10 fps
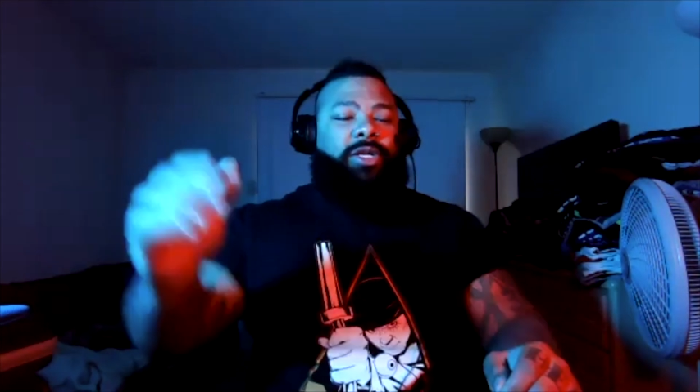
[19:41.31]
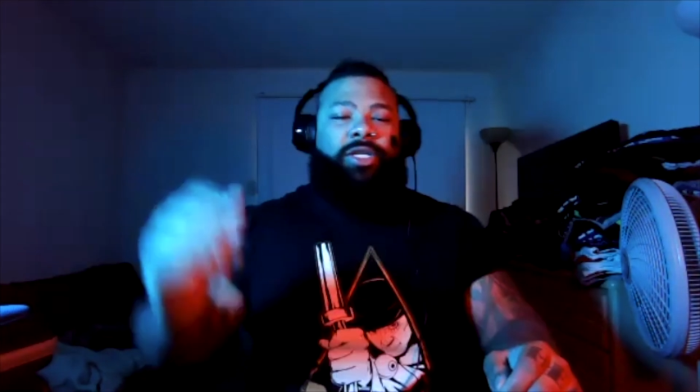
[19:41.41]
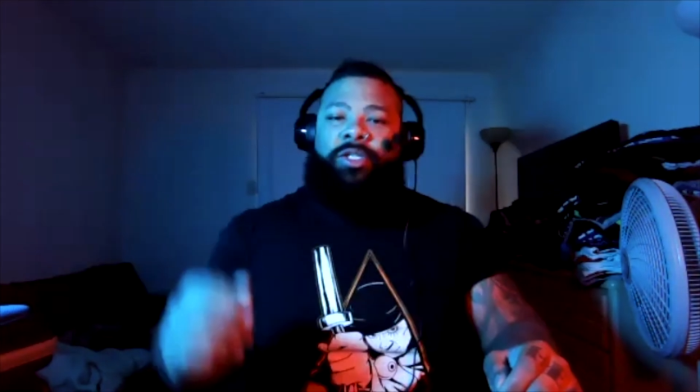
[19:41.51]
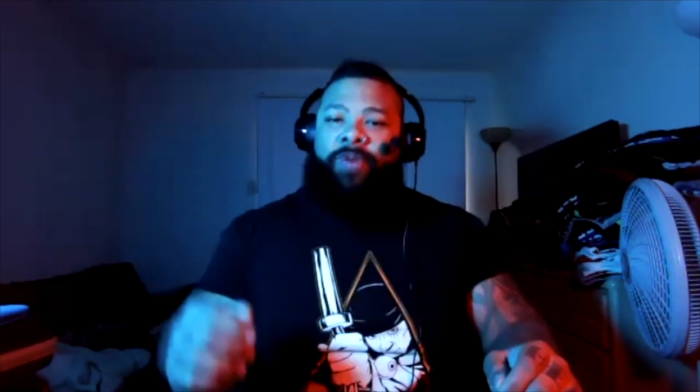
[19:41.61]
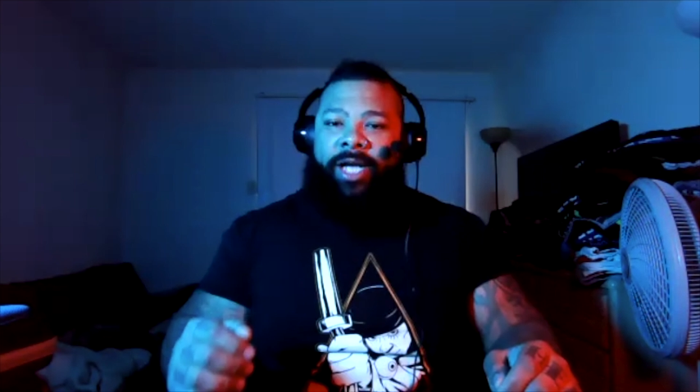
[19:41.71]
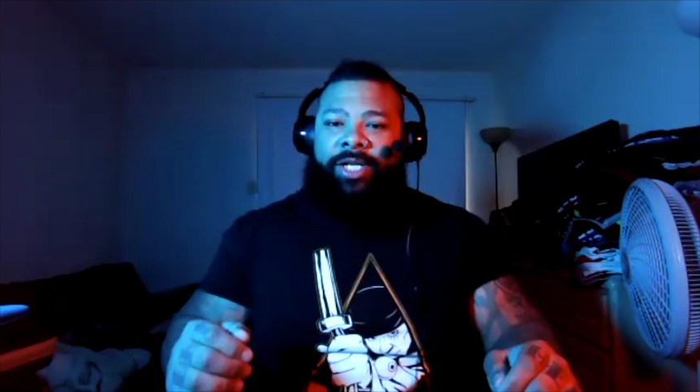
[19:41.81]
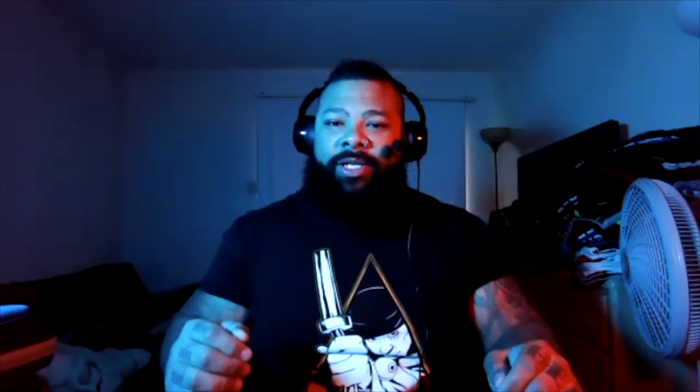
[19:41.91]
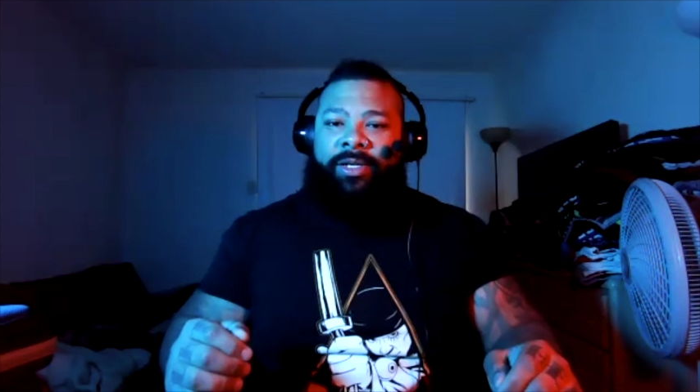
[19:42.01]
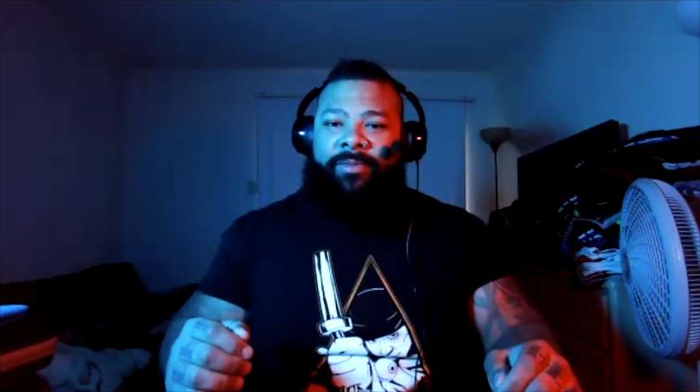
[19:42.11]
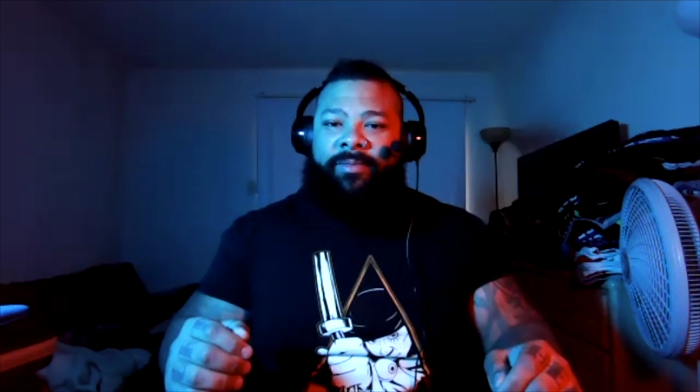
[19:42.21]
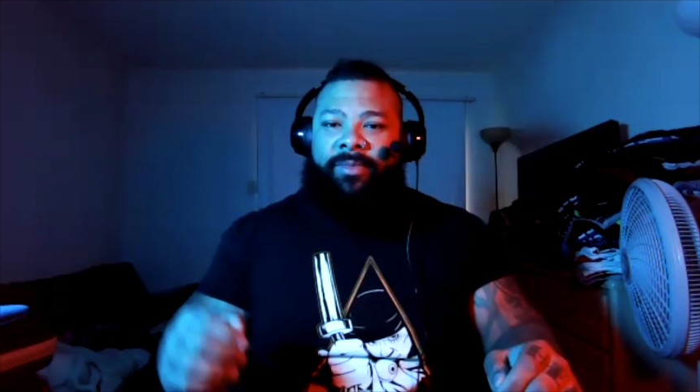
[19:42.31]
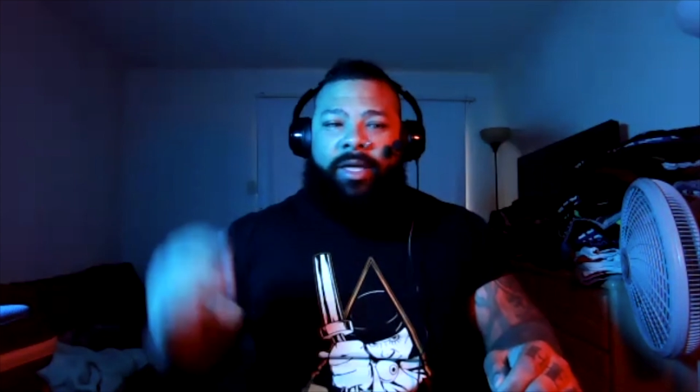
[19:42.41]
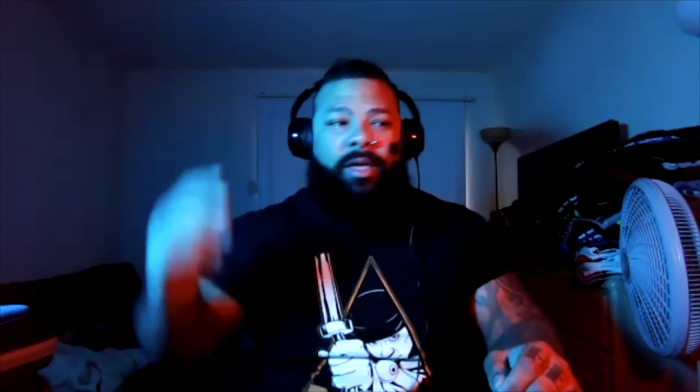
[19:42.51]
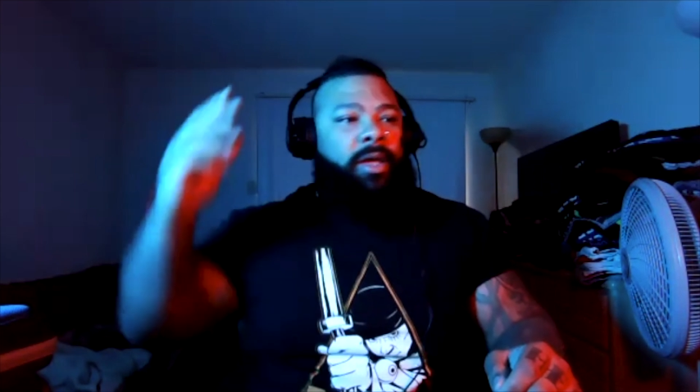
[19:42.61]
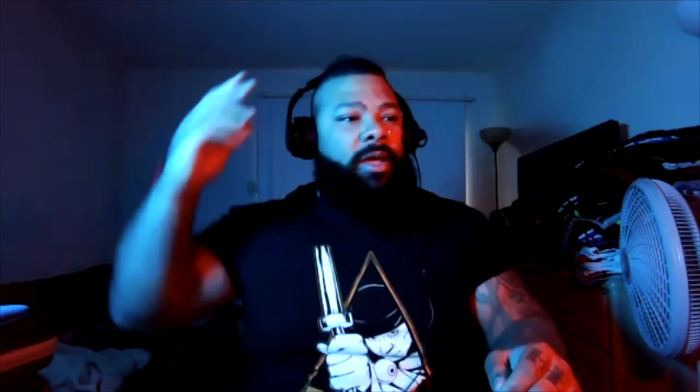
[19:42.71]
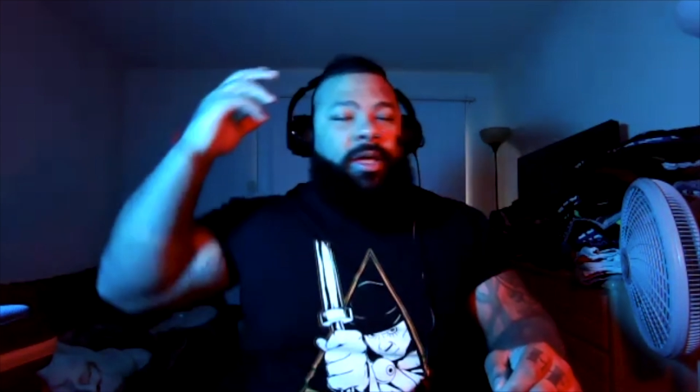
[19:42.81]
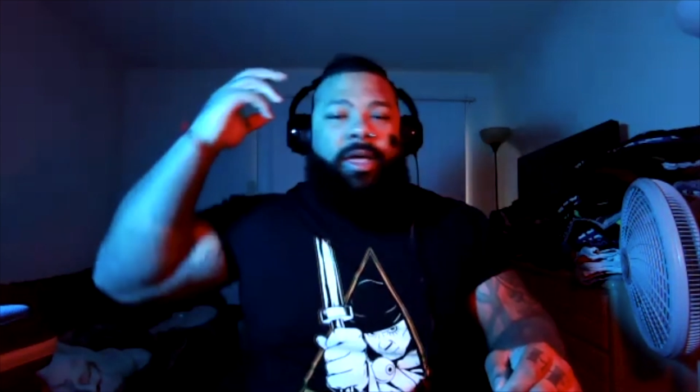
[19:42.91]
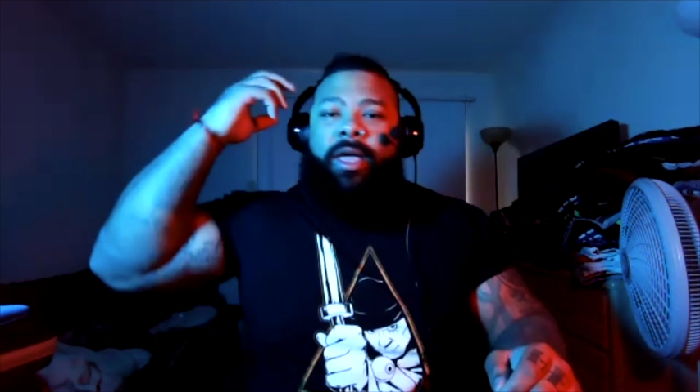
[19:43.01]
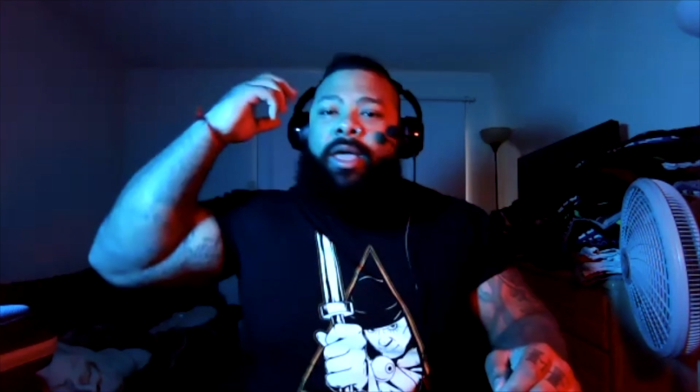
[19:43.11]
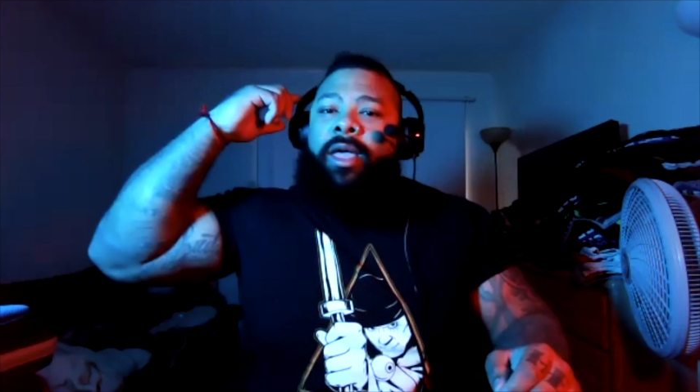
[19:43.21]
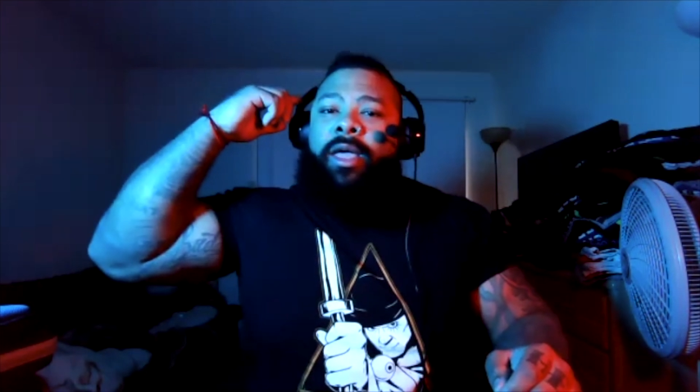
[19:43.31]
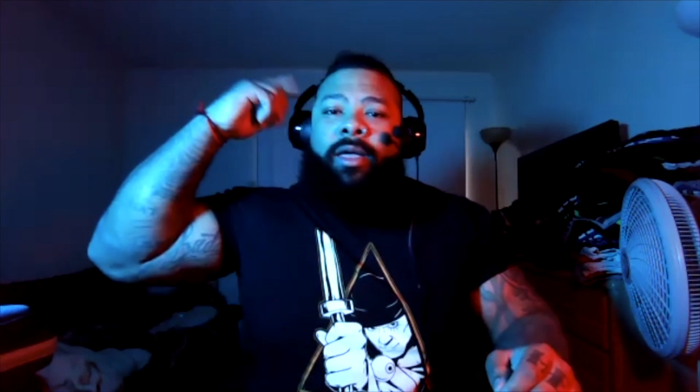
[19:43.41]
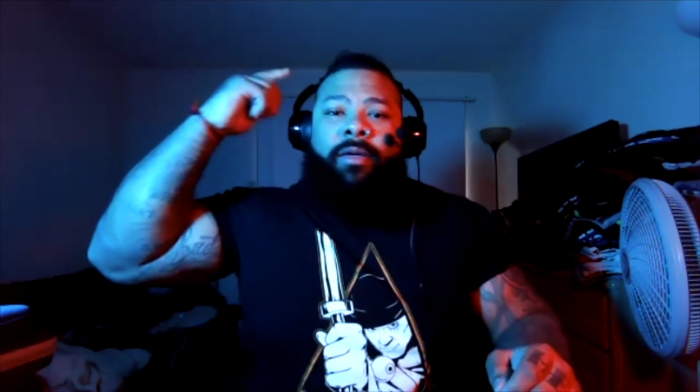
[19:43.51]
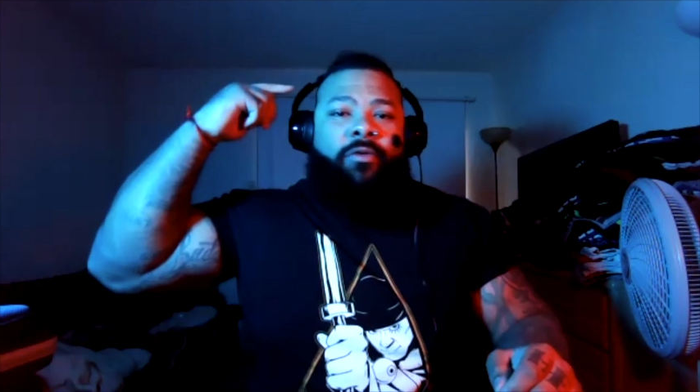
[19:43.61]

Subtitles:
get all your shit in order, and then go chill.